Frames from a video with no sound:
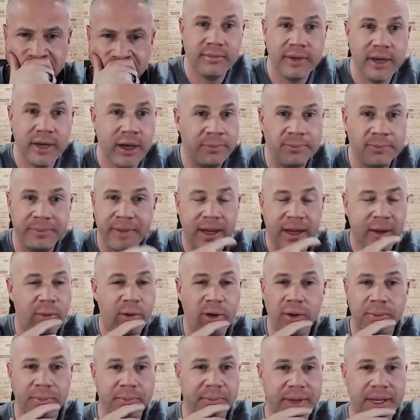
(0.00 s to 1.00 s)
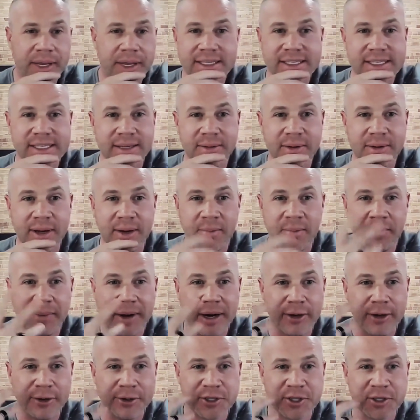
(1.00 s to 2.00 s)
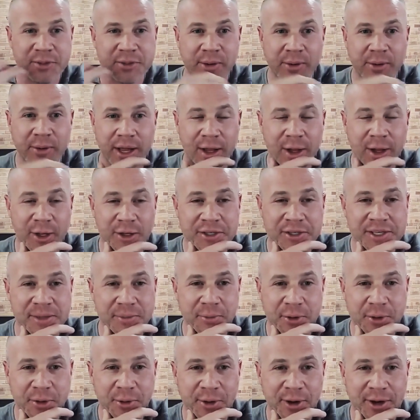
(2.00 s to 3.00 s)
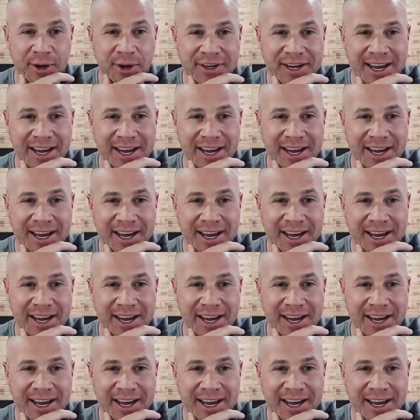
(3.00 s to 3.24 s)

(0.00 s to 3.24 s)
no, I won't because it embarrasses me when I call someone the wrong